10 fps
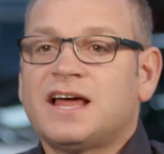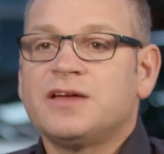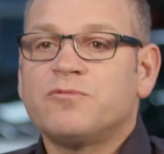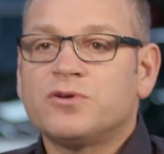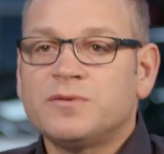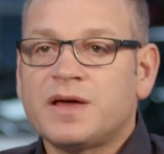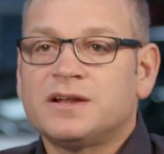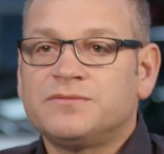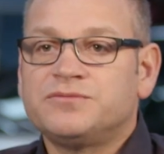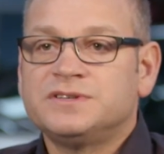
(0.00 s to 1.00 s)
hey, what
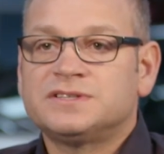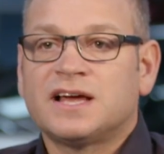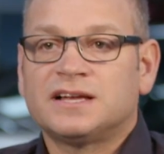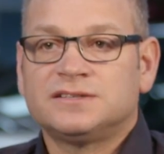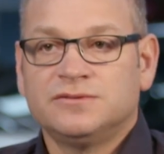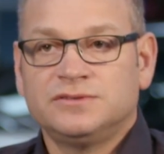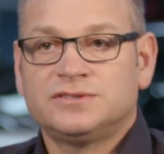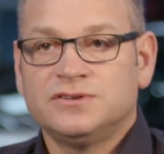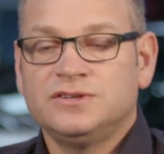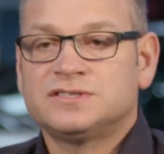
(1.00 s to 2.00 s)
about if we start
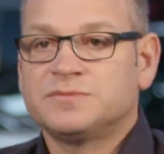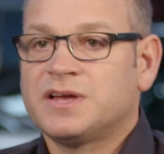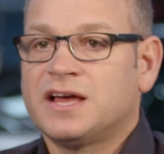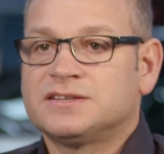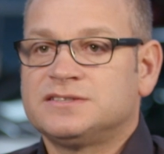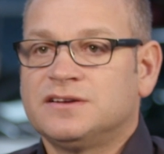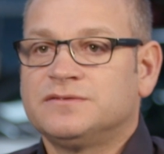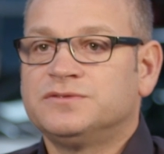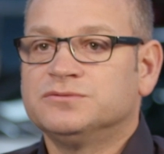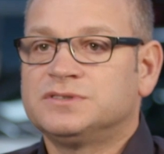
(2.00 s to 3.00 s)
tuning some cars,
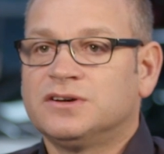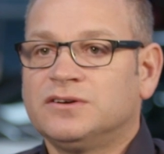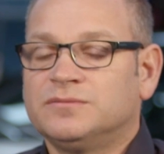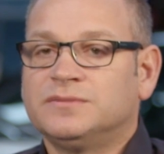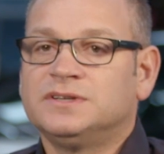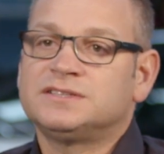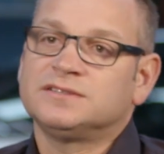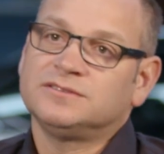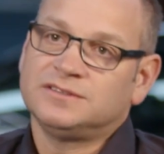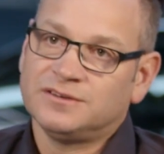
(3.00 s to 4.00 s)
full time? And he
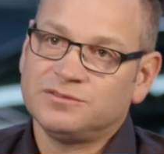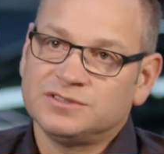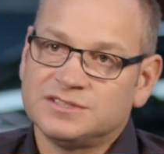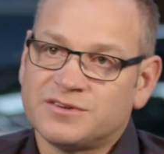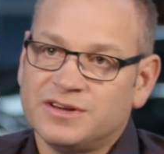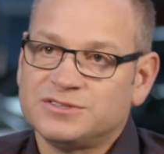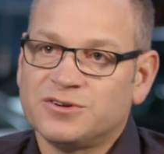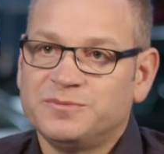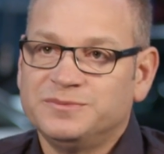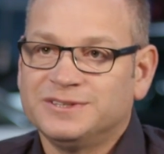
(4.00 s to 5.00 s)
said, look, I've got this great
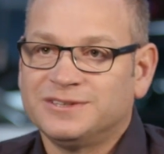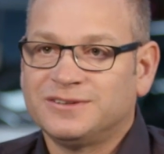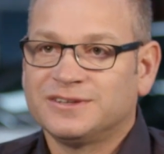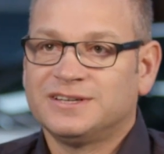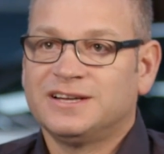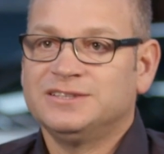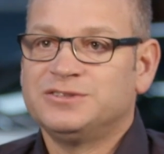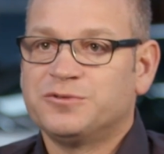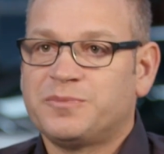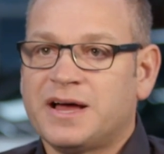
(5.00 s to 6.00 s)
job, I can only
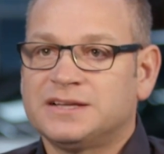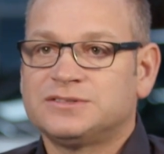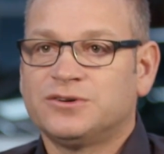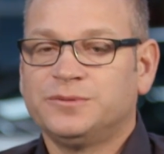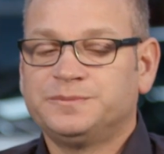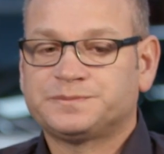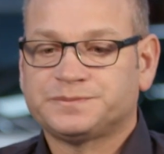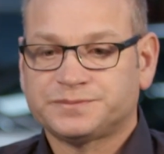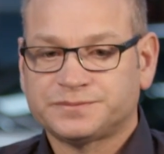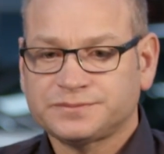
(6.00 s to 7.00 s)
do it part time.
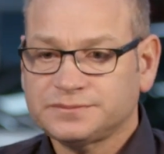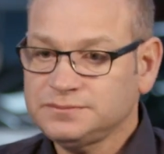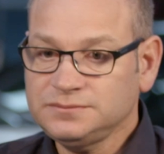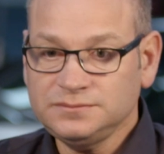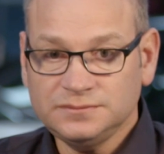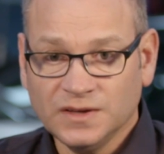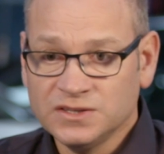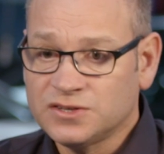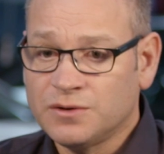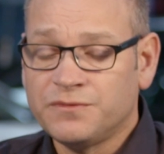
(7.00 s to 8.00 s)

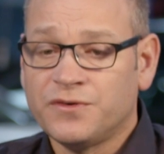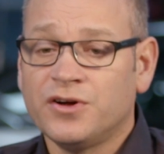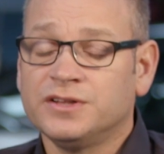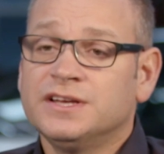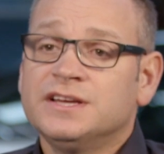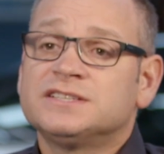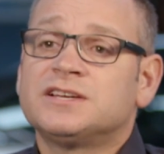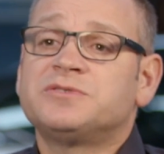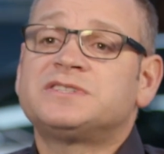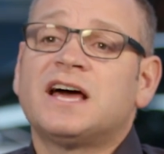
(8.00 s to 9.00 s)
I said, I'm fine.
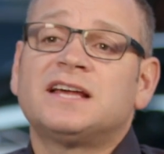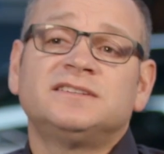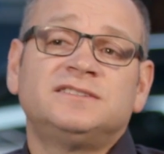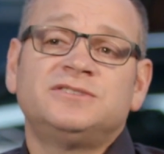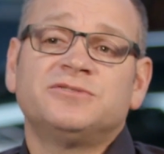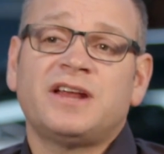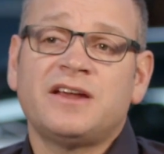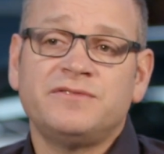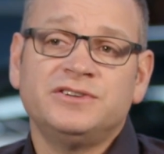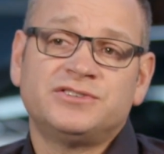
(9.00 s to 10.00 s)
So we started to do it
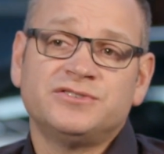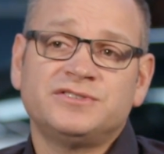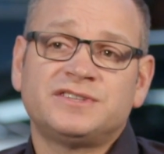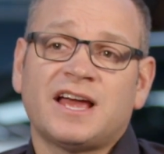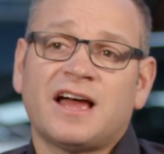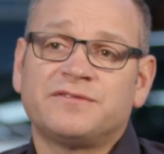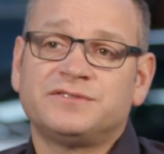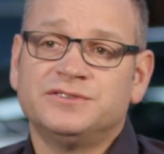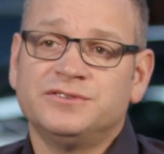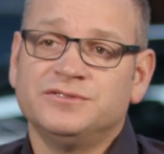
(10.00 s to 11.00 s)
every Tuesday
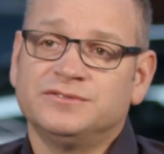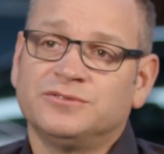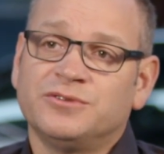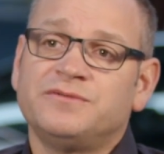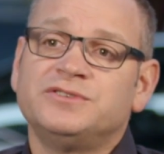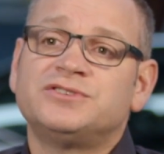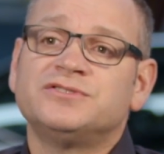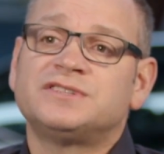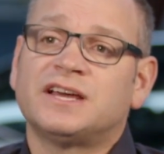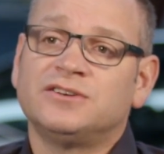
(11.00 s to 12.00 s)
afternoon or every
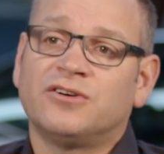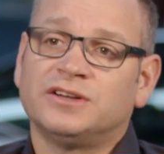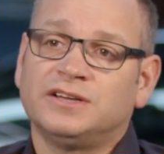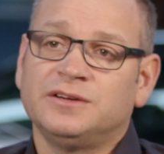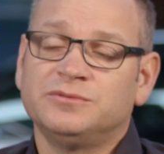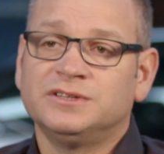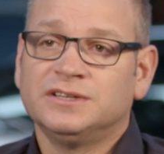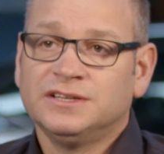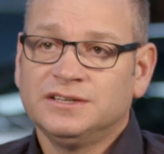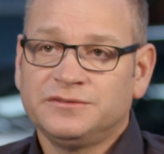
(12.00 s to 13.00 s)
Tuesday night. He would
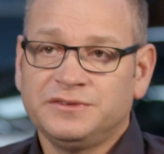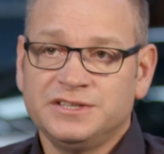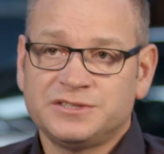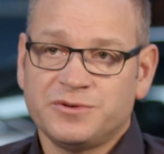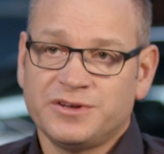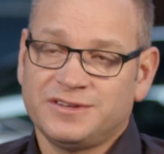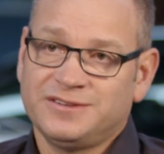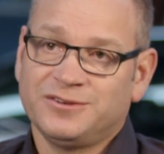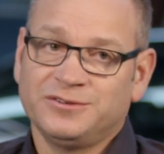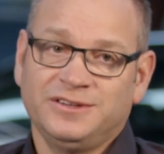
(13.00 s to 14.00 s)
finish work
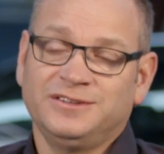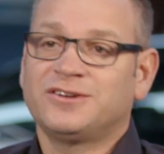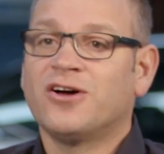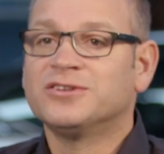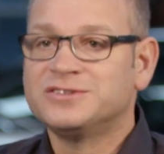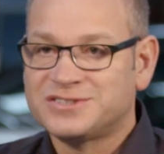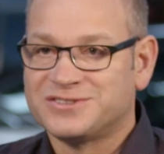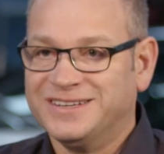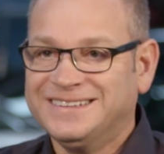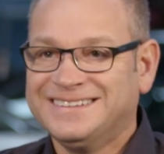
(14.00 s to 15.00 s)
in Collins
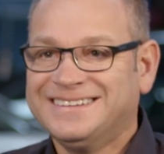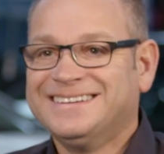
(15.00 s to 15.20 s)
Street,